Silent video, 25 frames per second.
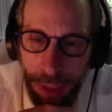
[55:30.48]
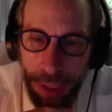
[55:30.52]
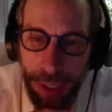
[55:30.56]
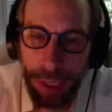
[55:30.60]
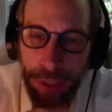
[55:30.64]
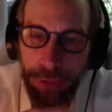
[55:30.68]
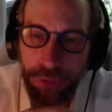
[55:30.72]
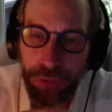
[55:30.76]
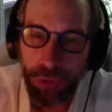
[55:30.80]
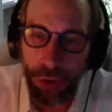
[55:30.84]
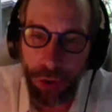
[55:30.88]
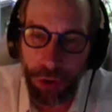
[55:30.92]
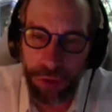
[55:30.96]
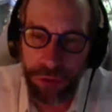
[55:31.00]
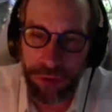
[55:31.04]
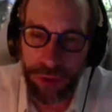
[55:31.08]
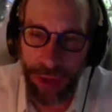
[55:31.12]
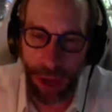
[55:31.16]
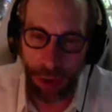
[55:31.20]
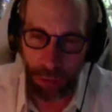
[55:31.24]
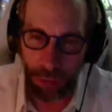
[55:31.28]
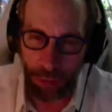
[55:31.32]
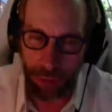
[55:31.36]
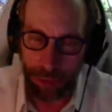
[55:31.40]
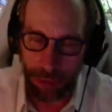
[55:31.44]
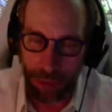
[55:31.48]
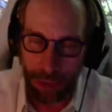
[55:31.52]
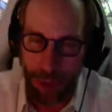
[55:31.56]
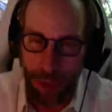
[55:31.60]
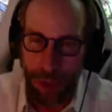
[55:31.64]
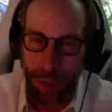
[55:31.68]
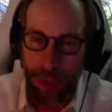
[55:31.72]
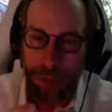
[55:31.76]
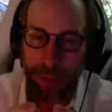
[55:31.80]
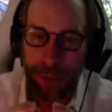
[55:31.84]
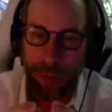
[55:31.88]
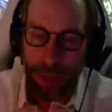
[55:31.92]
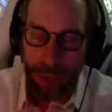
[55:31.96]
It turns out
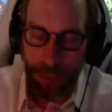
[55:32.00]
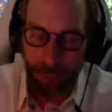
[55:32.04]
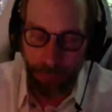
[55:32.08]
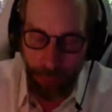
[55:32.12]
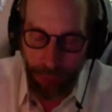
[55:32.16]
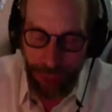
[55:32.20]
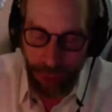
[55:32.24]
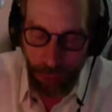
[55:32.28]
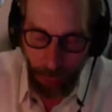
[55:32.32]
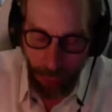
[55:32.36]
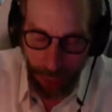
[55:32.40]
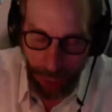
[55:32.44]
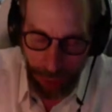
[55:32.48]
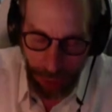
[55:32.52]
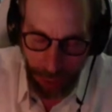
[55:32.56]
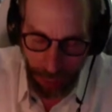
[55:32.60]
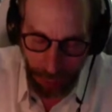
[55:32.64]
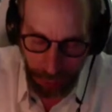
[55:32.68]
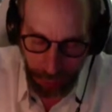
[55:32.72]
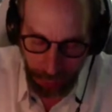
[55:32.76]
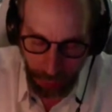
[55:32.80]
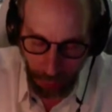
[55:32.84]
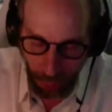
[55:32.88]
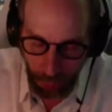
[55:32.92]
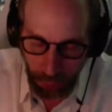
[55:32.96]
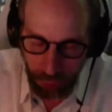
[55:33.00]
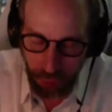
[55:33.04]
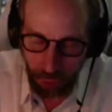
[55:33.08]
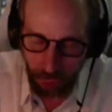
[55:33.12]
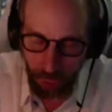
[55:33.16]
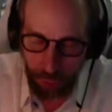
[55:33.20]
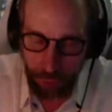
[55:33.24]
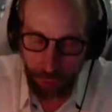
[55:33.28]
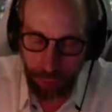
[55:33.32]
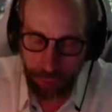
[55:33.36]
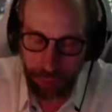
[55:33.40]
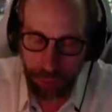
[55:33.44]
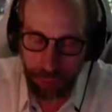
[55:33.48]
that if we create a closed universe